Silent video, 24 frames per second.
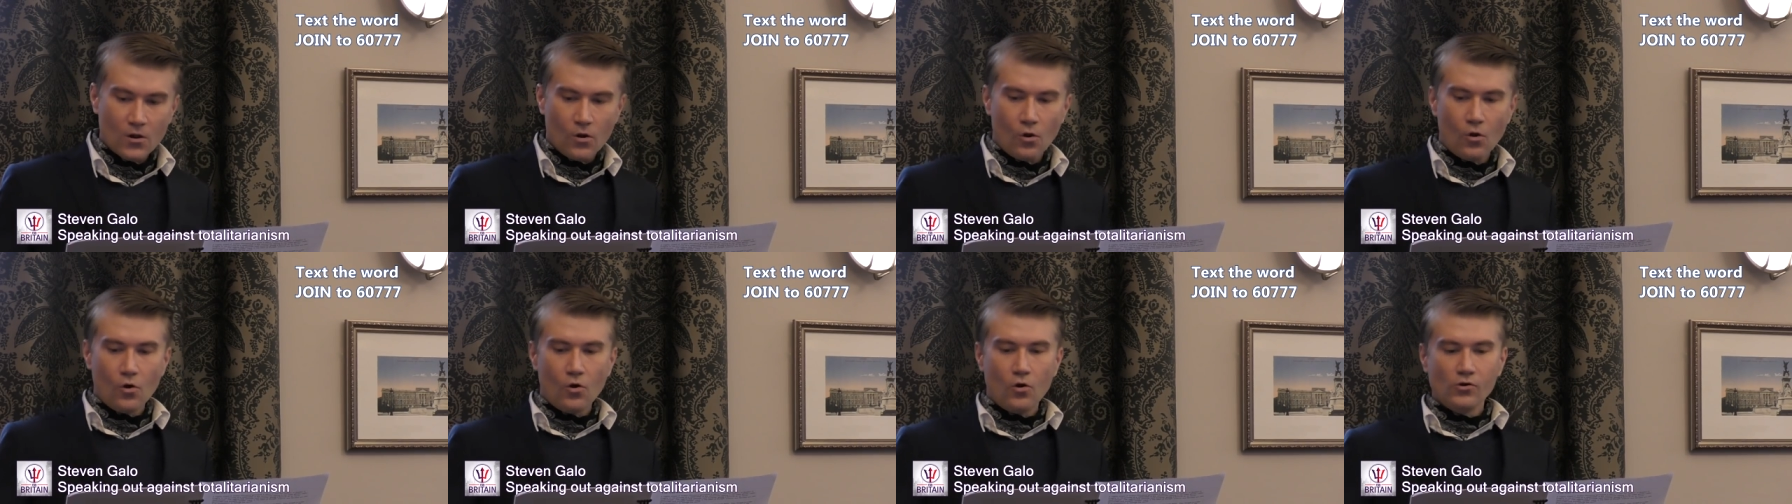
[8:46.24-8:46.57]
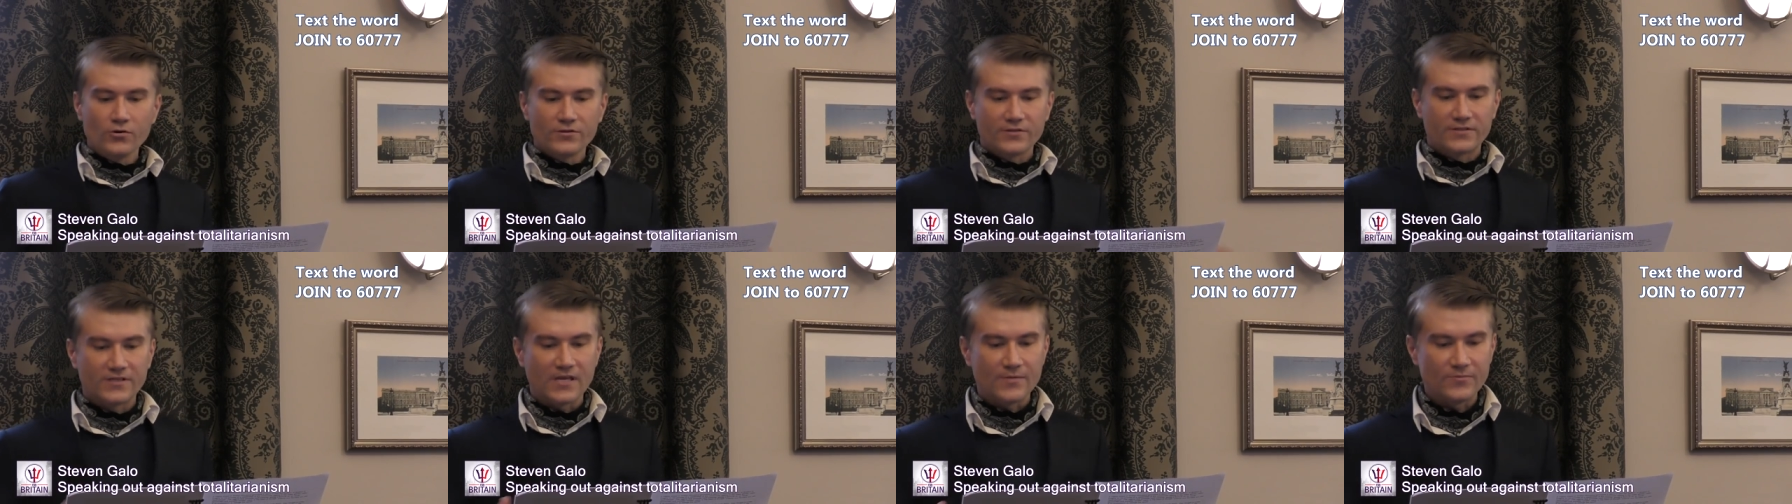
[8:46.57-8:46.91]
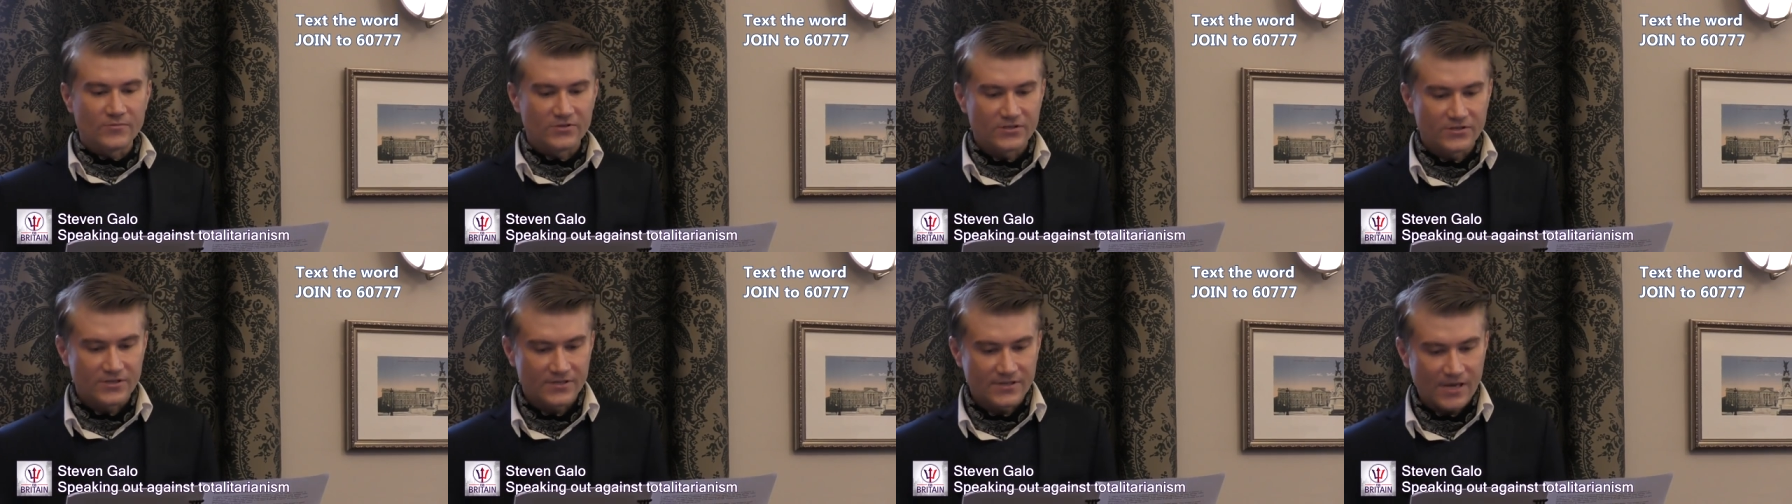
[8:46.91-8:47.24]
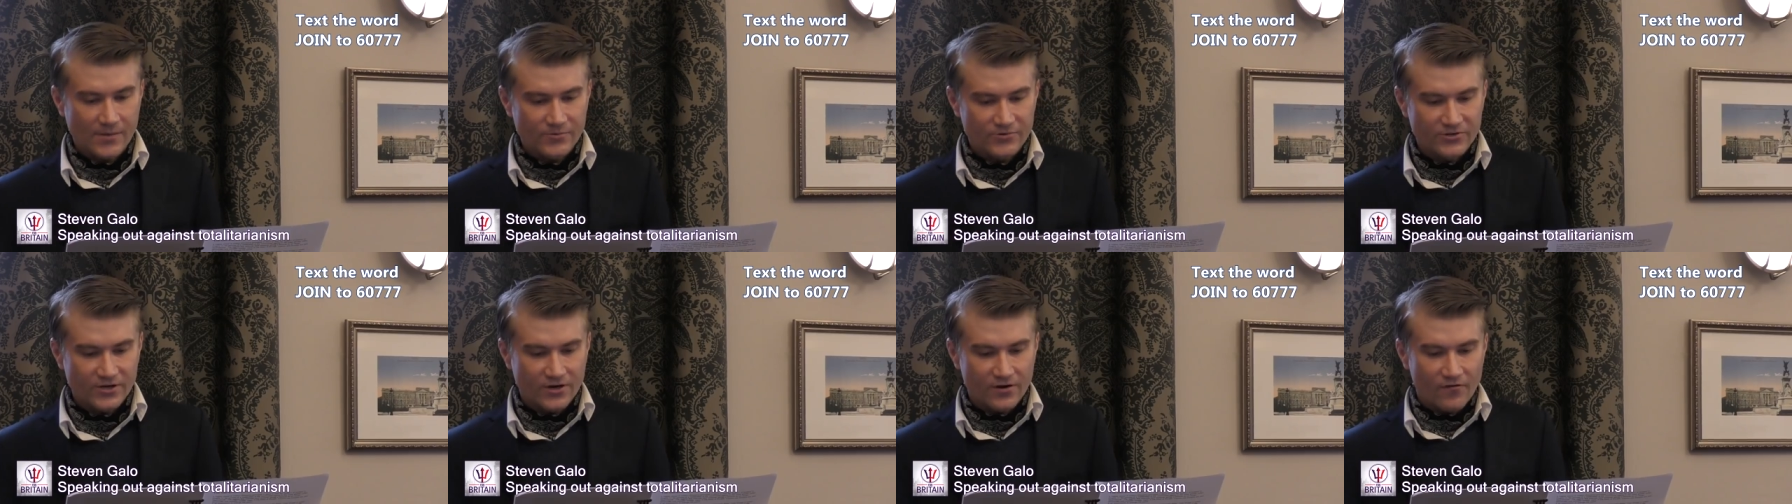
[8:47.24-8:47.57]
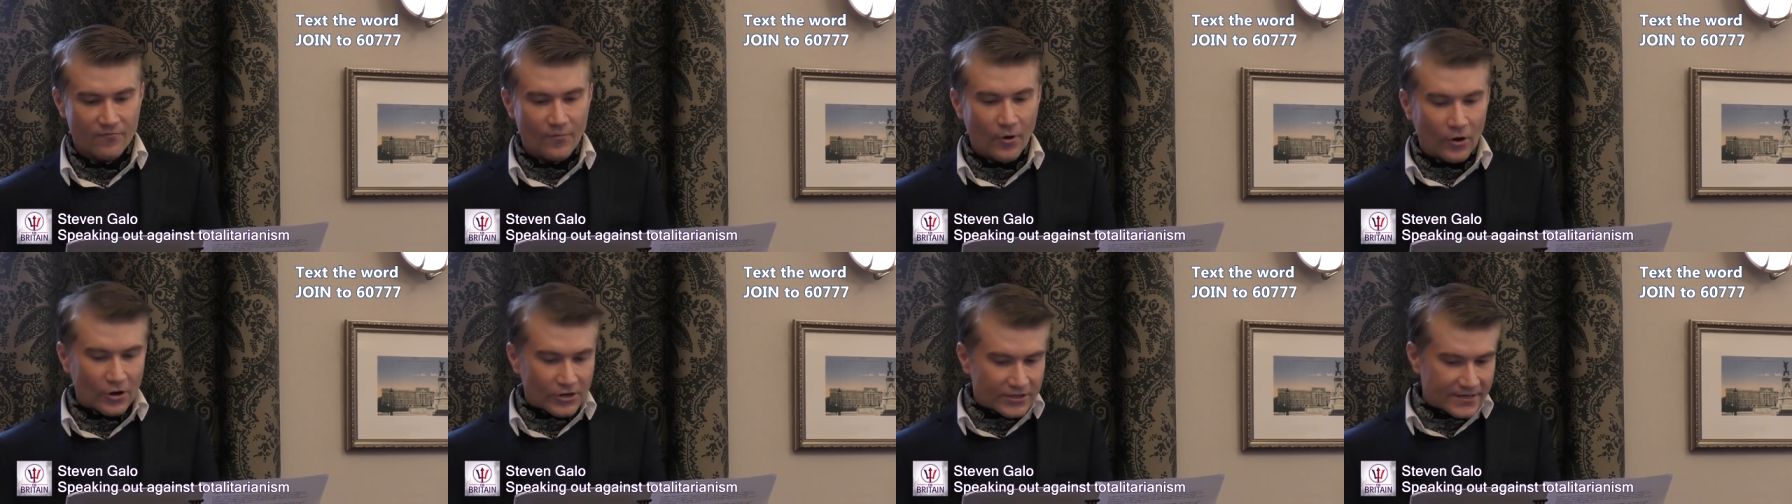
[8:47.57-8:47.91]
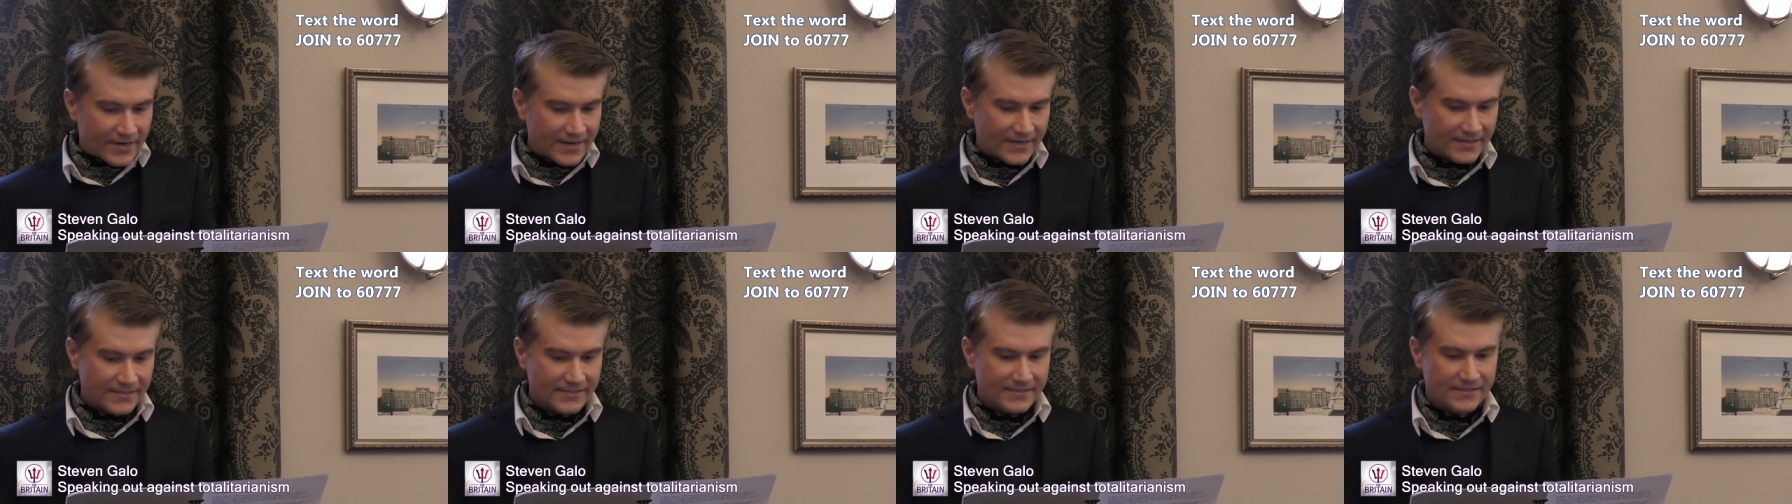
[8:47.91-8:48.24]
Law seems the subject of
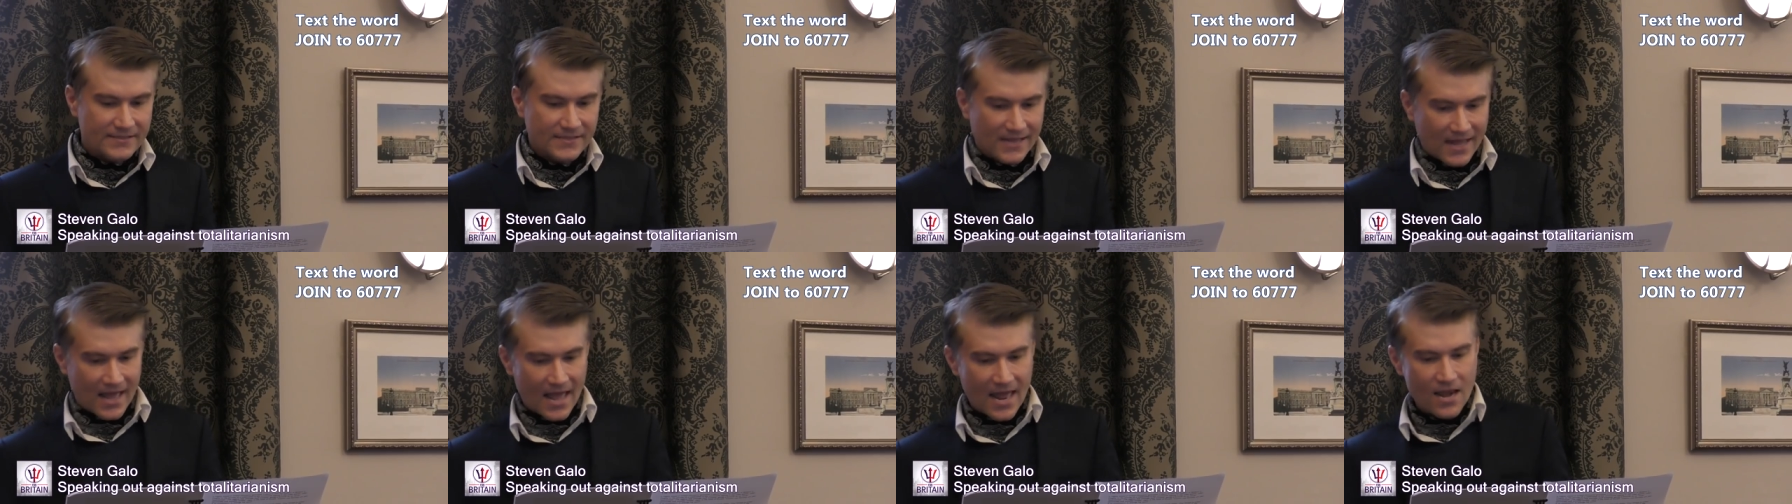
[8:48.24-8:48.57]
politics,